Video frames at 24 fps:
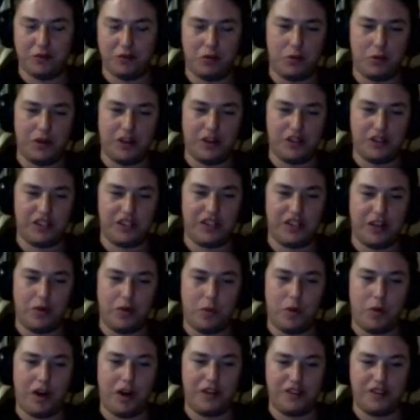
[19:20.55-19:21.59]
Well, we don't say it
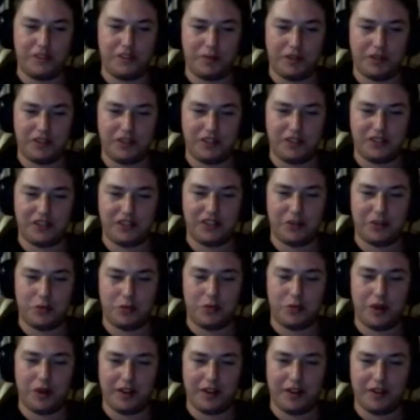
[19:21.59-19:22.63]
once because they're still
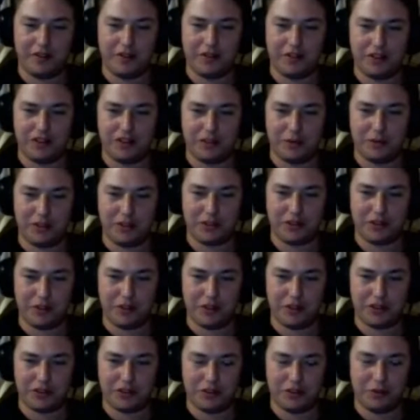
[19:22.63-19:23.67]
waiting for the Switch
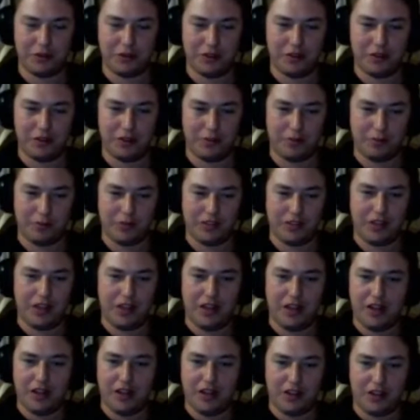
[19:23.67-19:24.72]
version or whatnot. But,
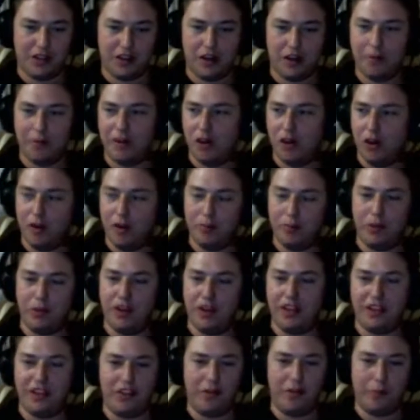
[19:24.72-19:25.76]
I'm
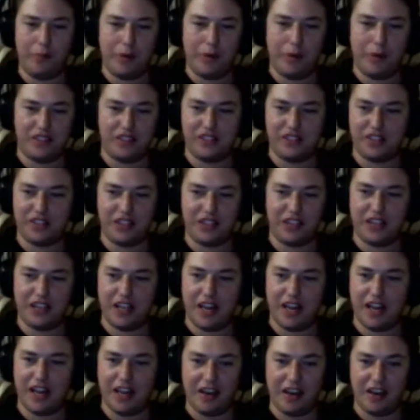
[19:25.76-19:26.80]
playing it on PC
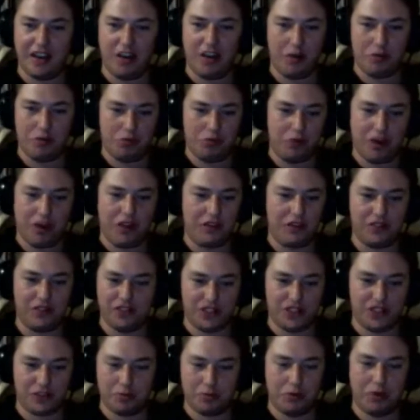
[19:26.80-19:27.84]
and it runs
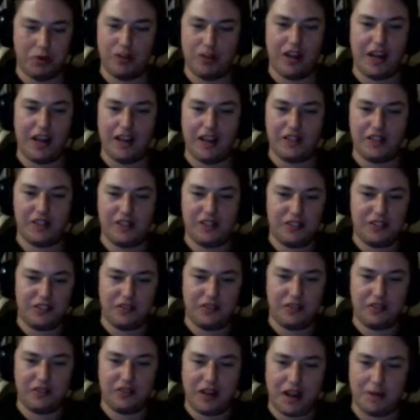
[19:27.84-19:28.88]
smooth as,
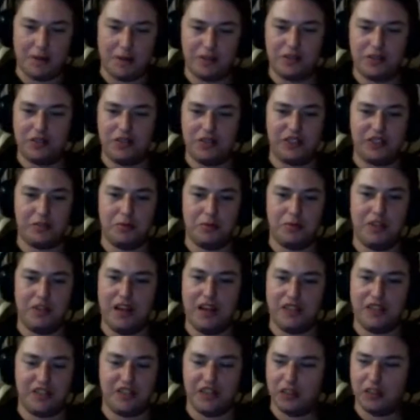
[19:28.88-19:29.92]
absolutely
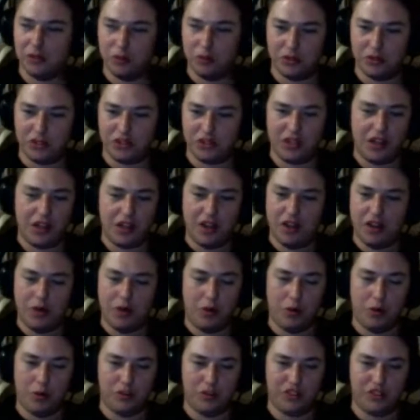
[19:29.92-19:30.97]
smooth as, and it looks
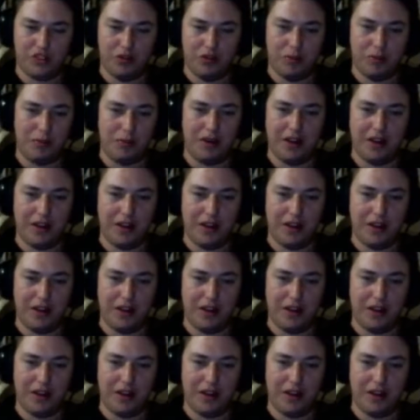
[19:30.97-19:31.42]
awesome.